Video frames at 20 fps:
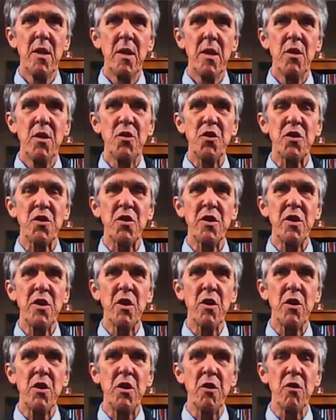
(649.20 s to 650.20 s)

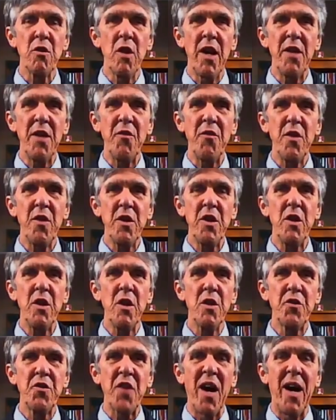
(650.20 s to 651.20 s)
Your life,
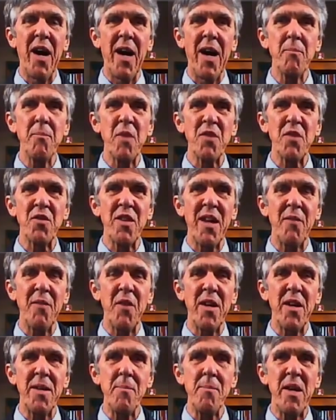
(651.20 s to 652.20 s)
time doesn't have
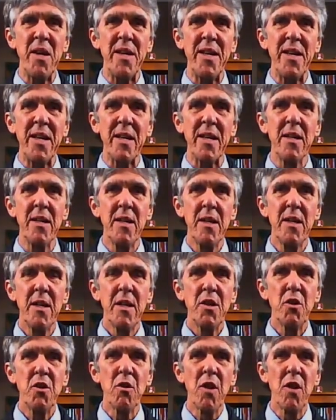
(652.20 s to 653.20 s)
any meaning.
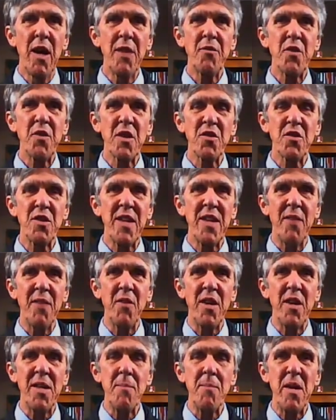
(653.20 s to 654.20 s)
Your life doesn't
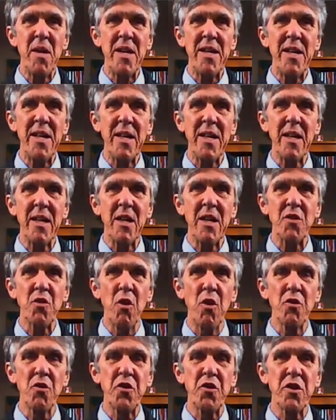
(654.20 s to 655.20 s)
have any meaning. It's
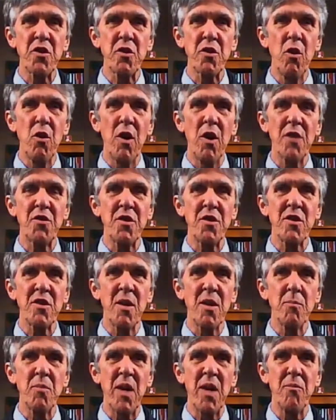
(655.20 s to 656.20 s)
all just lost in
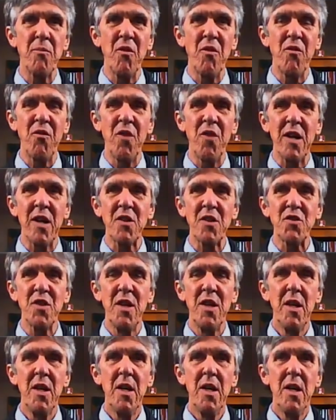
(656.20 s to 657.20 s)
some type of flux.
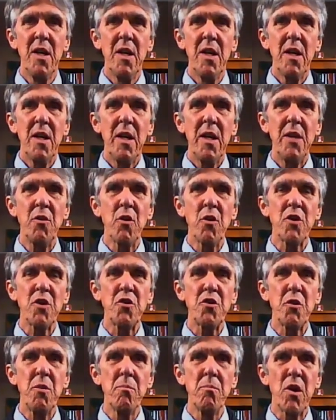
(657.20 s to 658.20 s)
In order
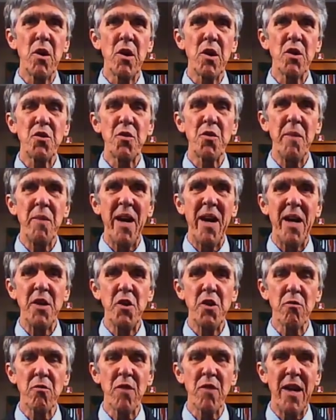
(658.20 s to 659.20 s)
to emerge from that,
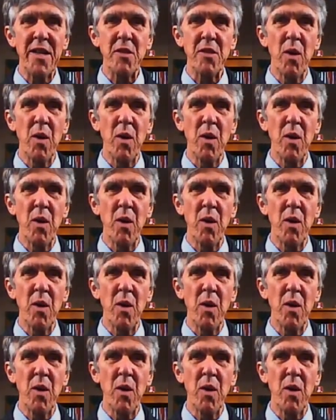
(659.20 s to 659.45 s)
you're right.